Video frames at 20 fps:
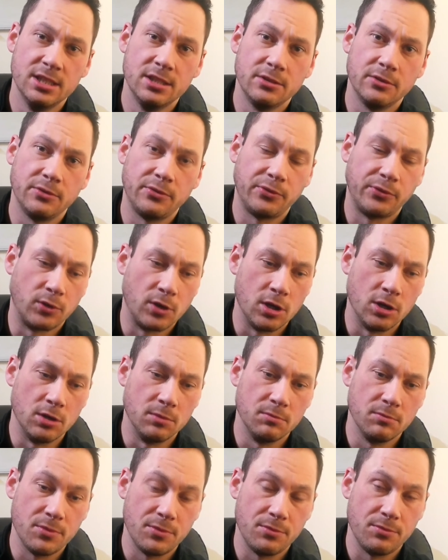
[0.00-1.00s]

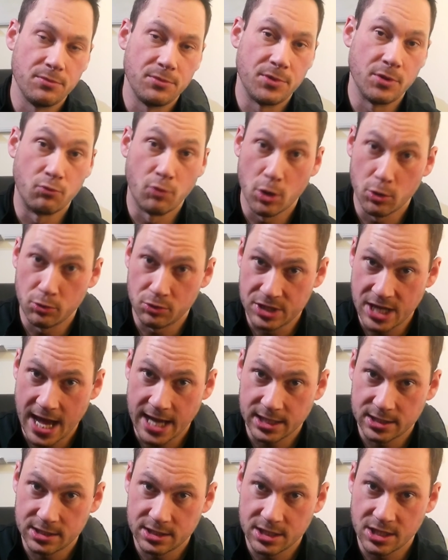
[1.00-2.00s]
from the road
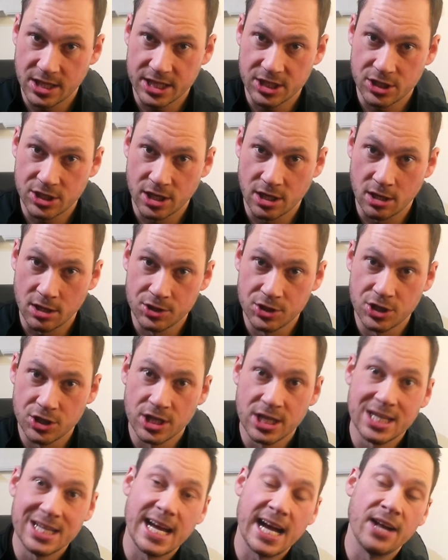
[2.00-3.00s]
tax that they charge
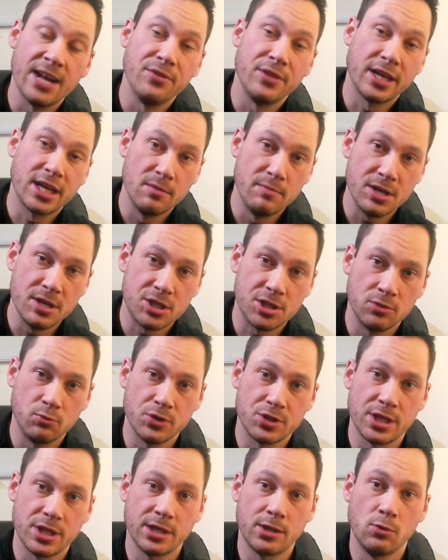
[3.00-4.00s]
and the commission, which
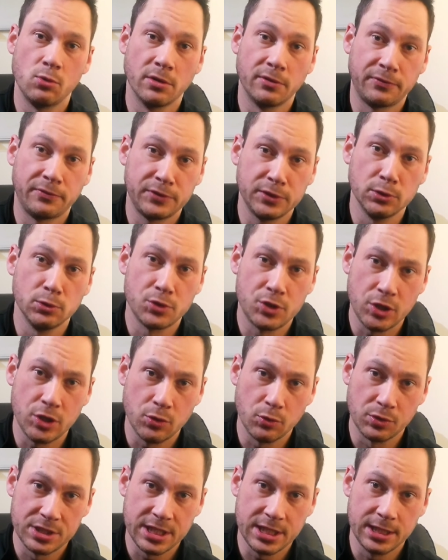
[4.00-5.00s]
they call a fuel
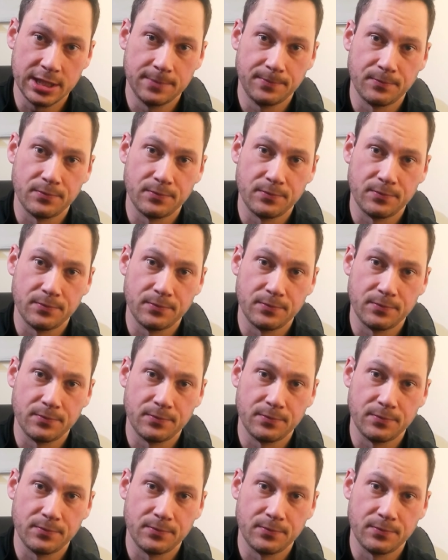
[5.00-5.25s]
duty,